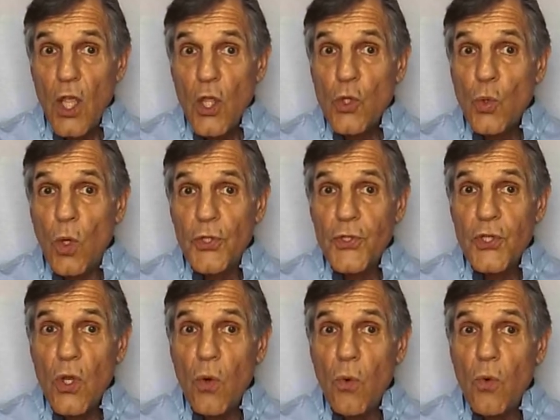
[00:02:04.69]
You
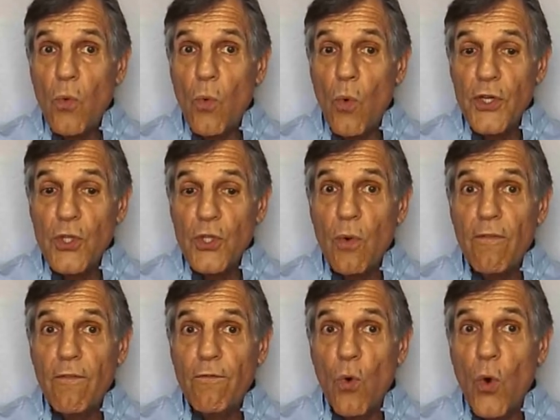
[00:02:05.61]
also want to
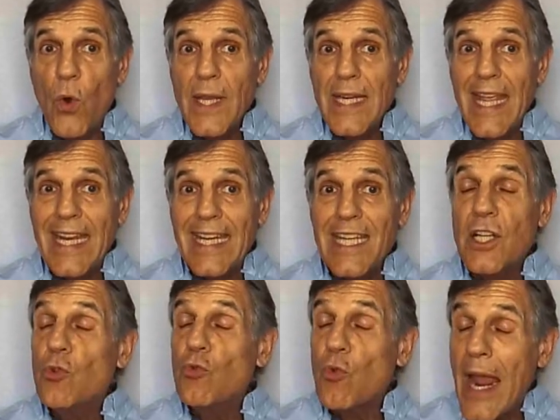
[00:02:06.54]
avoid any
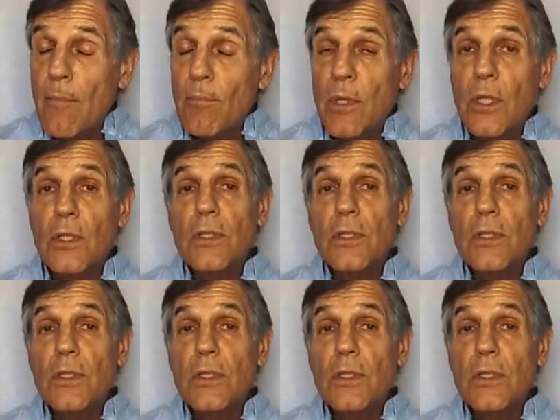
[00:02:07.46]
grammar,